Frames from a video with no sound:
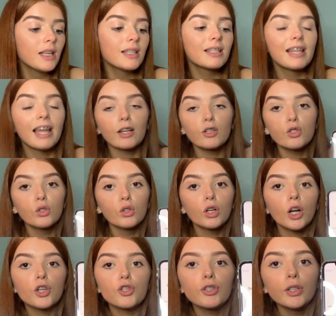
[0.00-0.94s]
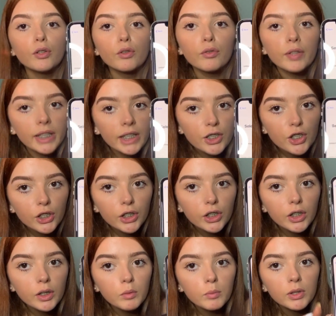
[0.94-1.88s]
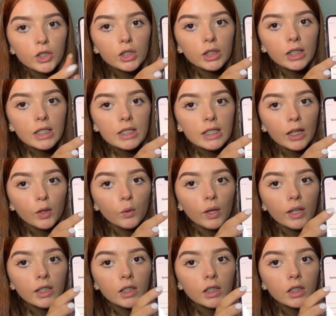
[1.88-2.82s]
Select your country or region, we're just going to say United